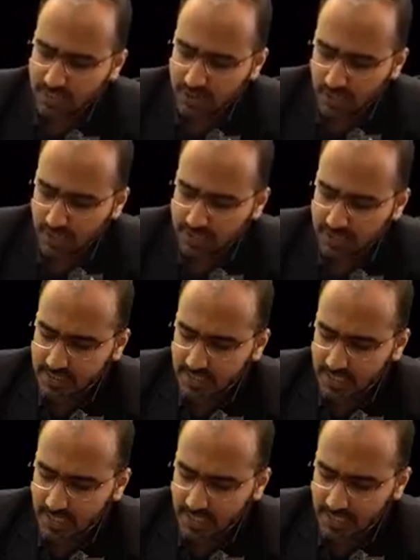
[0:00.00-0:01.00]
So
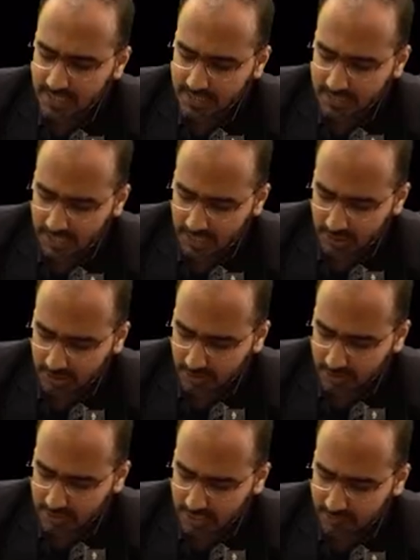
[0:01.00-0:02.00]
oxygen, nitrous, Antonox.